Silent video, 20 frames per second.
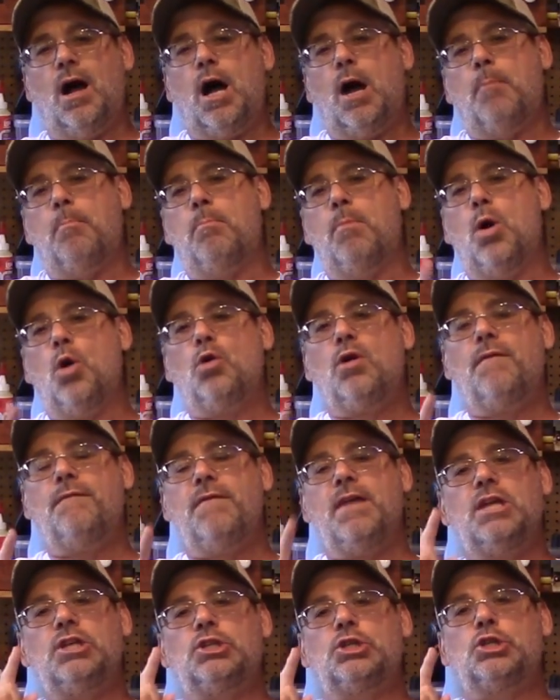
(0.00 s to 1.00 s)
a
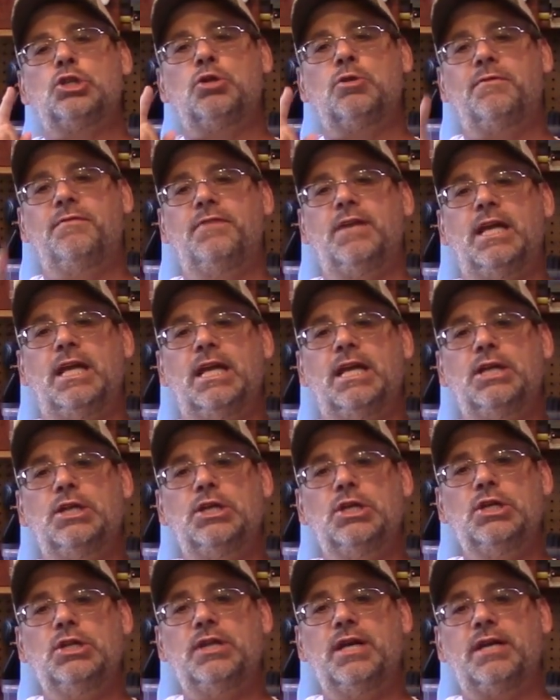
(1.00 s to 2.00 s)
motivational
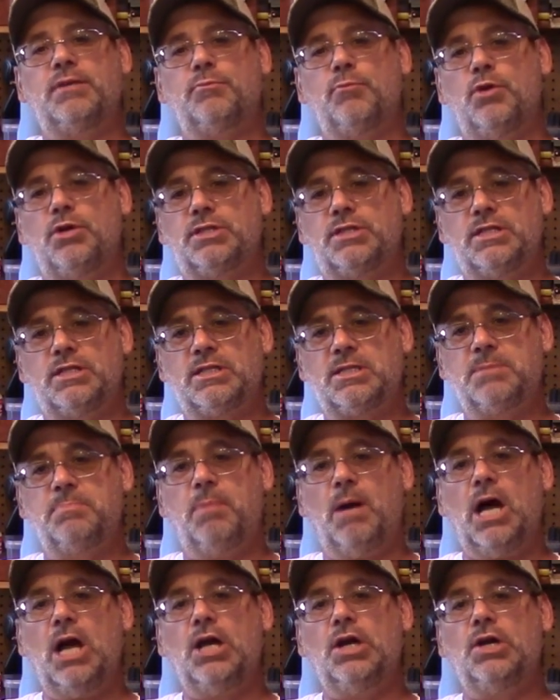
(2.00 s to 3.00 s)
vid that was
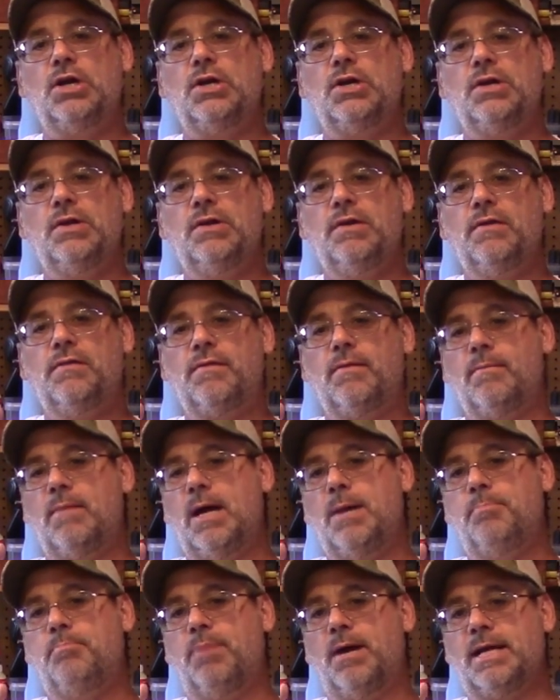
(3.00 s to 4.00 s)
inspired from
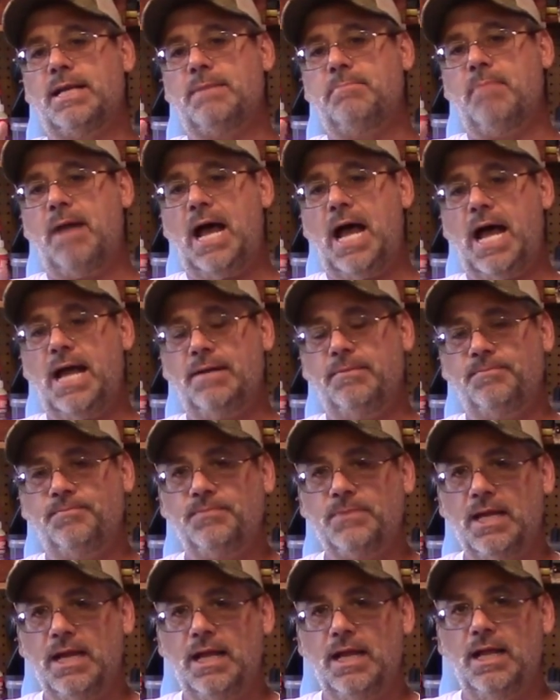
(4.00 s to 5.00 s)
my buddy Matt
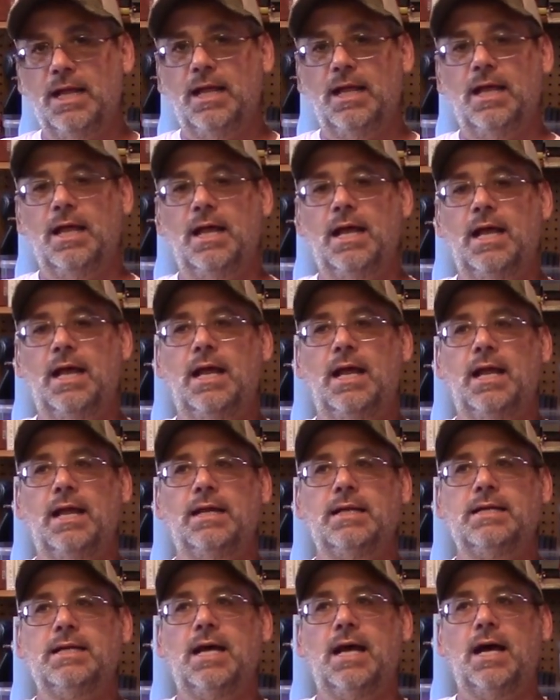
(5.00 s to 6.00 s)

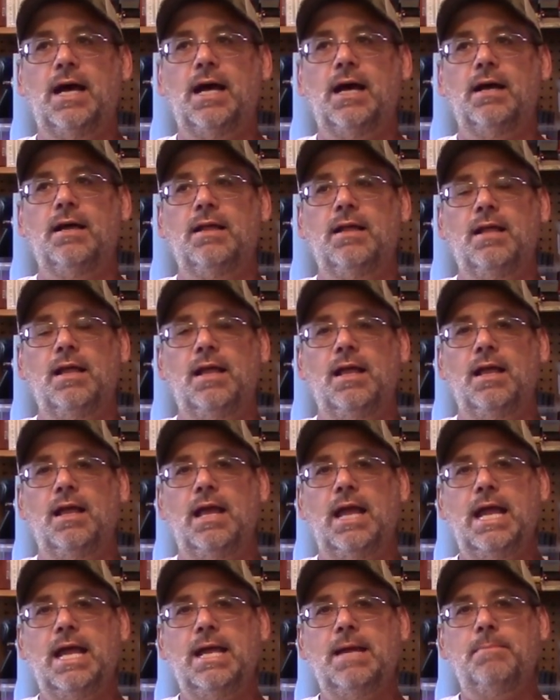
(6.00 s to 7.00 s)
and uh,
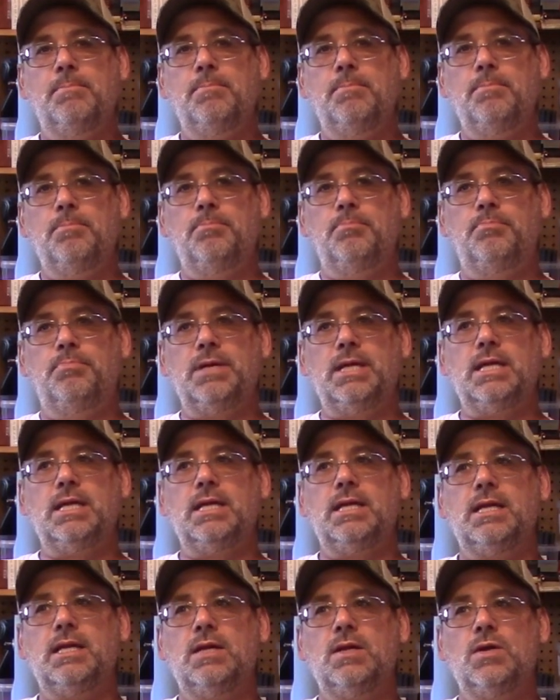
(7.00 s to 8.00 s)

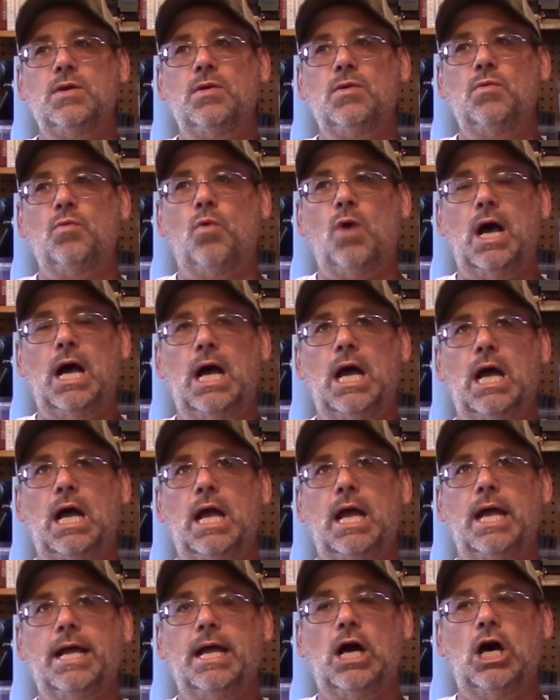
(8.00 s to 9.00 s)

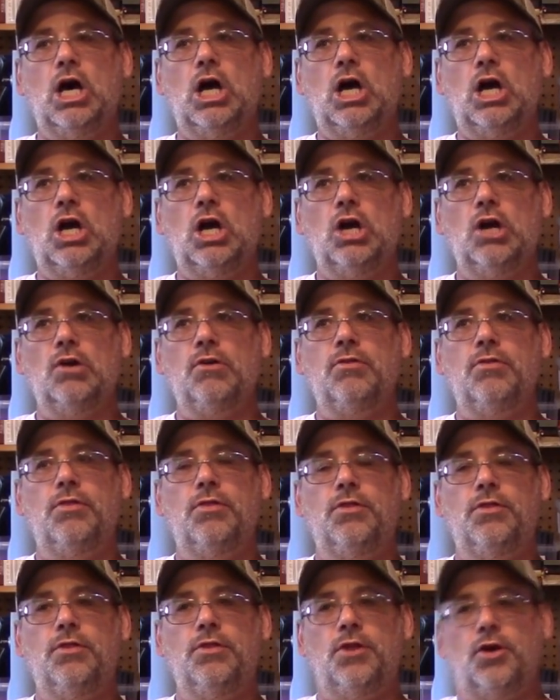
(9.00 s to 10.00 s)

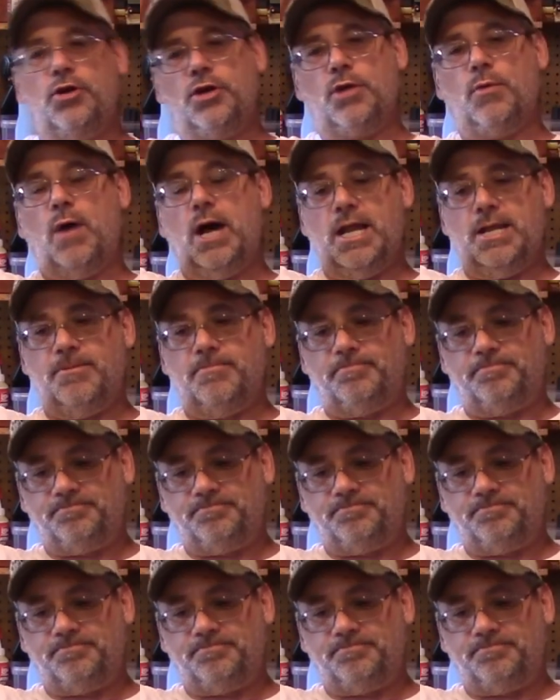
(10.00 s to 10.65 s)
MBYR31.